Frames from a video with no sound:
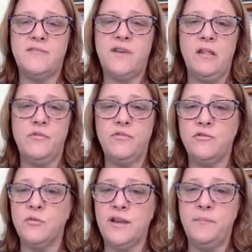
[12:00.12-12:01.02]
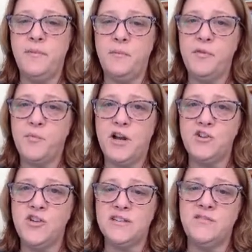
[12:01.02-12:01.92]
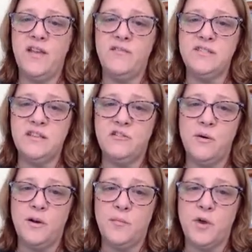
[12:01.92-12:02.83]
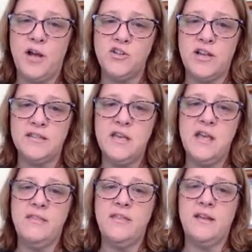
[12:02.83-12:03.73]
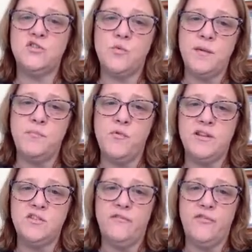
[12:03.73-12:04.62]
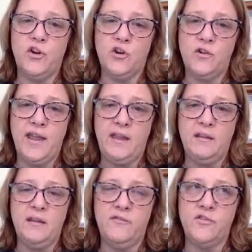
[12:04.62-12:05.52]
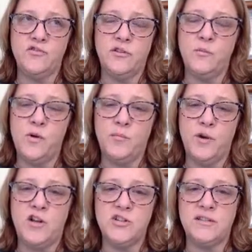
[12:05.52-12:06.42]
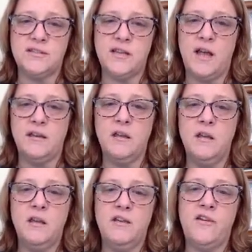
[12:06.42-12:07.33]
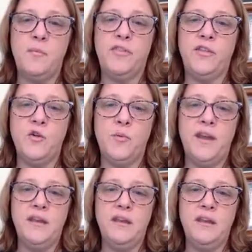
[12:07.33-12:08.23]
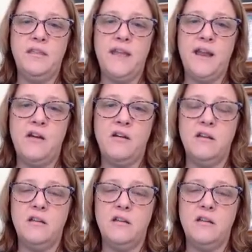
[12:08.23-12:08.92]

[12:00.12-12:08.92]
follow through or keep up with projects. If they have a 0 on a project, that's 20 points off their grade if there's only one project assigned. If I put the open-ended in there,